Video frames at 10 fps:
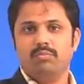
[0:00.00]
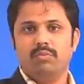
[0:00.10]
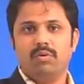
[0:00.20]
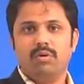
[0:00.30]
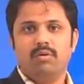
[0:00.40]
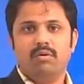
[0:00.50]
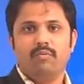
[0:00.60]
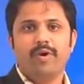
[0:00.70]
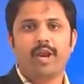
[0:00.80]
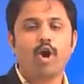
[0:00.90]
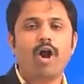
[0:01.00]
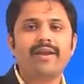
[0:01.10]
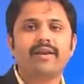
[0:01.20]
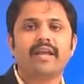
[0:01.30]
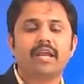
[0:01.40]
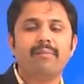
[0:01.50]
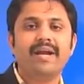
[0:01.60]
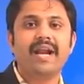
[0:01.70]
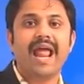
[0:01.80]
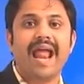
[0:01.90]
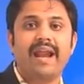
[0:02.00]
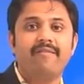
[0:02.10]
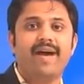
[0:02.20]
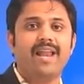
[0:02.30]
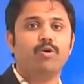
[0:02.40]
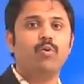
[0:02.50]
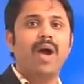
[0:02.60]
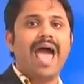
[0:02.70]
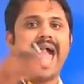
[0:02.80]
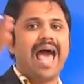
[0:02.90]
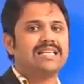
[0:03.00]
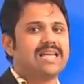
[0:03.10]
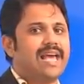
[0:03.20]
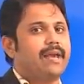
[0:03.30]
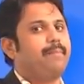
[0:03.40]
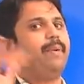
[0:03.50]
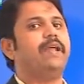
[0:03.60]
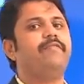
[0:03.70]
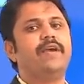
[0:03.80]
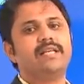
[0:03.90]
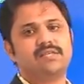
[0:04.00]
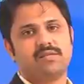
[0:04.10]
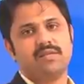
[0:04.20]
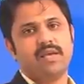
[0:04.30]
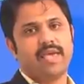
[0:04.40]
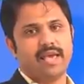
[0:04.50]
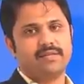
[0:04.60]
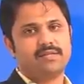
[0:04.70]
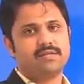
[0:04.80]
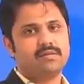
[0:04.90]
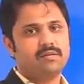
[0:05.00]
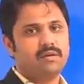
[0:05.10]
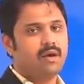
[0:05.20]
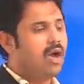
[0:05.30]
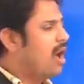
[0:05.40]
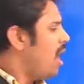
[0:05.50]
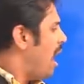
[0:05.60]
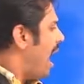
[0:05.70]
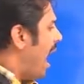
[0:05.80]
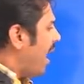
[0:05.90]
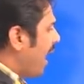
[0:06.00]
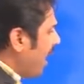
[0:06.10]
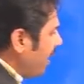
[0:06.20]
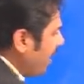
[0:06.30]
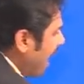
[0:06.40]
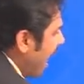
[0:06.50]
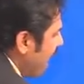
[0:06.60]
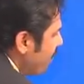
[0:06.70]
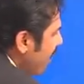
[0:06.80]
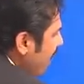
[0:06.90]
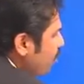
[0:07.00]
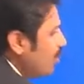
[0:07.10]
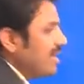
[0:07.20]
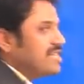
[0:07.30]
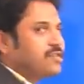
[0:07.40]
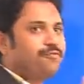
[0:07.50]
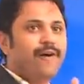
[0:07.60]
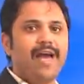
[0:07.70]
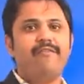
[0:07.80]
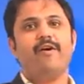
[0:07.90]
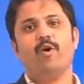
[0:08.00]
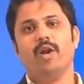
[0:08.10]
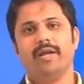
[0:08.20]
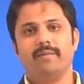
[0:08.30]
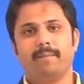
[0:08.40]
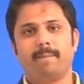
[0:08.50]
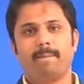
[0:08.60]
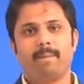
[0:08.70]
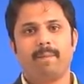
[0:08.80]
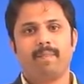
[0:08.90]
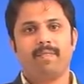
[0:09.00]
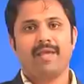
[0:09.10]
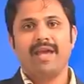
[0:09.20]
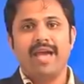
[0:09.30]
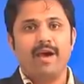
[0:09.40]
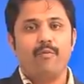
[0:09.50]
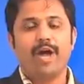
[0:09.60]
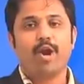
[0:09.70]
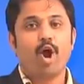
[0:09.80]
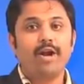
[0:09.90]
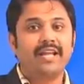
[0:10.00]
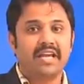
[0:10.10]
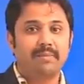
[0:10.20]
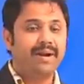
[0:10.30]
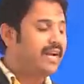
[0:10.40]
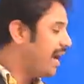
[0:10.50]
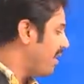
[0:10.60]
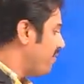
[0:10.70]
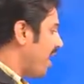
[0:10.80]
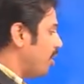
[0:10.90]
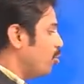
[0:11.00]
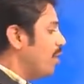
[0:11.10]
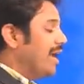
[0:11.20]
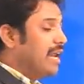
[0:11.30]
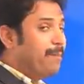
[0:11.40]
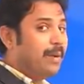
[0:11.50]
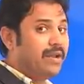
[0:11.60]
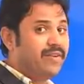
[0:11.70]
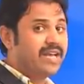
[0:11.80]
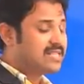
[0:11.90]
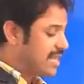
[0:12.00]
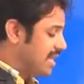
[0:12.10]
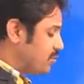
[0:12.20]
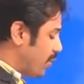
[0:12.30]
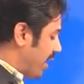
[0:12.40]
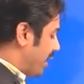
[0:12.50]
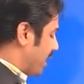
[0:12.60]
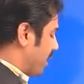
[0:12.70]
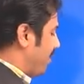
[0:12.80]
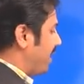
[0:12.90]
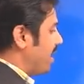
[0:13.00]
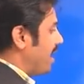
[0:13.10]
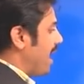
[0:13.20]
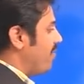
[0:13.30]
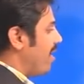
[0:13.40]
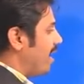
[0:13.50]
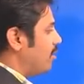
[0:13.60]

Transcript: We are not decremented n value as like previous case. Again, n value is 5 only. We are not decremented n value. In a previous case, we are decremented n value.